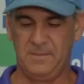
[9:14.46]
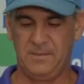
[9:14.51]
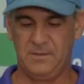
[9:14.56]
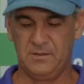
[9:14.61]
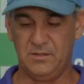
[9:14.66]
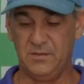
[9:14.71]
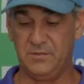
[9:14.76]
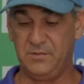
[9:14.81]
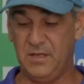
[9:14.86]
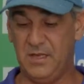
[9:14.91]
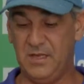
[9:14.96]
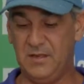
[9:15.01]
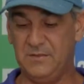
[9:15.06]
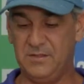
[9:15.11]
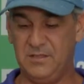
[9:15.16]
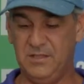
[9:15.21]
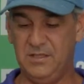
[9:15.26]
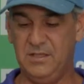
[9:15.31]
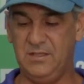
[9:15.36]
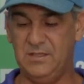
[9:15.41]
So if you have
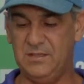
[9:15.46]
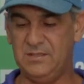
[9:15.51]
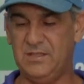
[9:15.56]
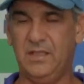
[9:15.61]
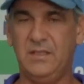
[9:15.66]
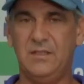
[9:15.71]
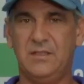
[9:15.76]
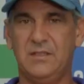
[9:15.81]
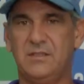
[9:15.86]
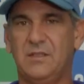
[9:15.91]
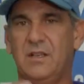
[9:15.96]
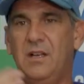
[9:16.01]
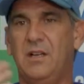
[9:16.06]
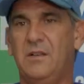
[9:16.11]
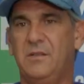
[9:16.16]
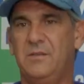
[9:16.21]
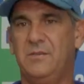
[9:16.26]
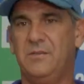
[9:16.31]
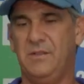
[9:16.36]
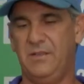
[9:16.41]
the need to take this
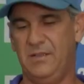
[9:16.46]
off,